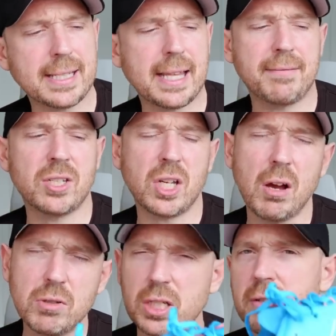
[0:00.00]
They've
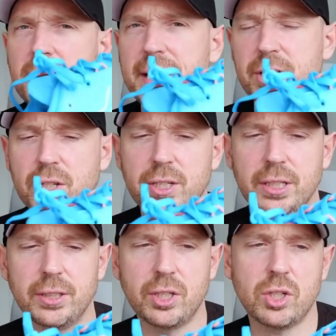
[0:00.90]
totally
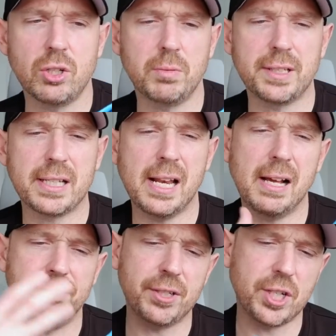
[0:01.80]
re-engineered this shoe with this
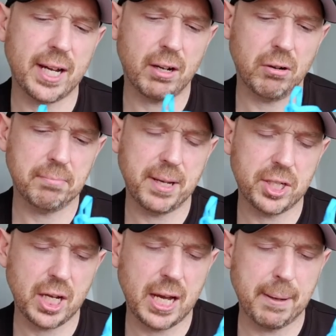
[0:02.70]
lovely jacquard
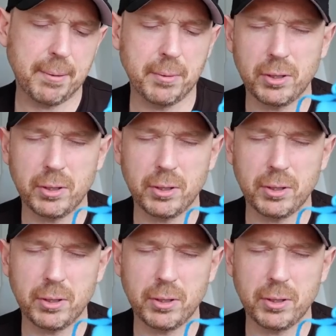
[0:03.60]
mesh upper.